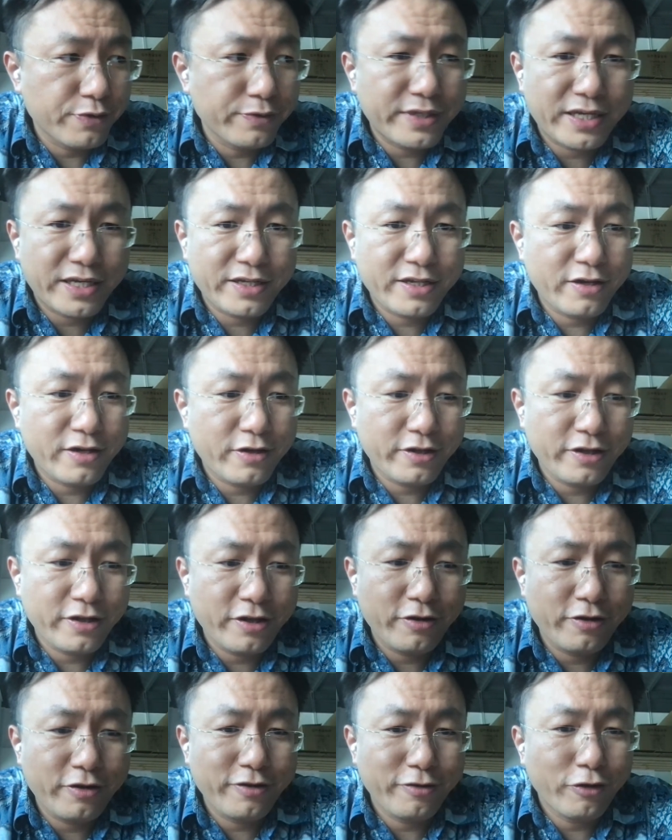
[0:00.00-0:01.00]
started to know that
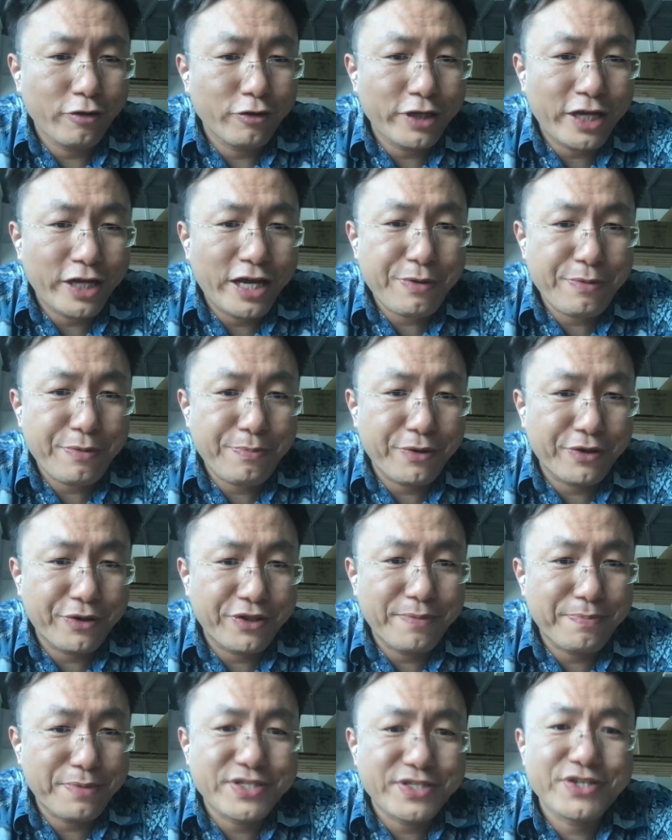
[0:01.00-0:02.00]
they're not happy
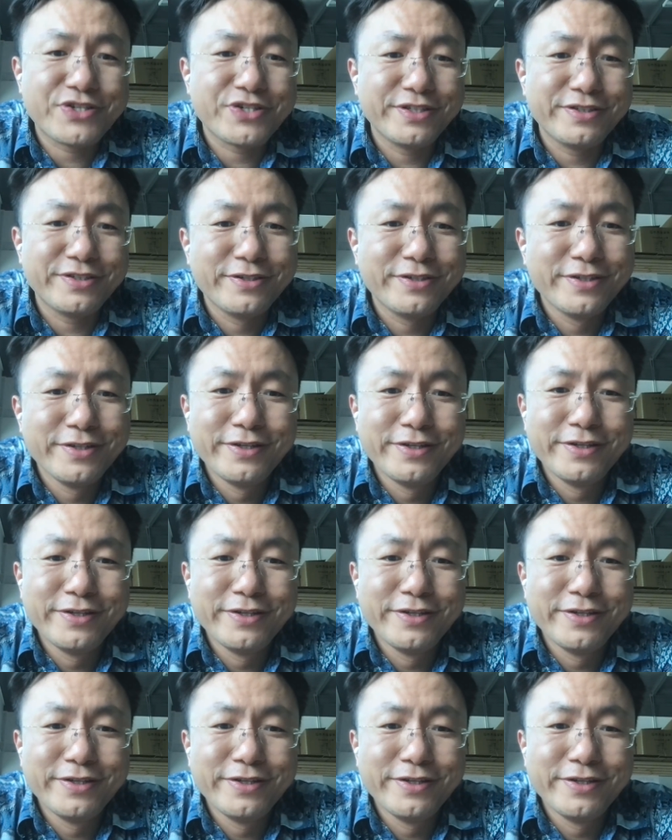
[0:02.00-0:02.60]
about their position,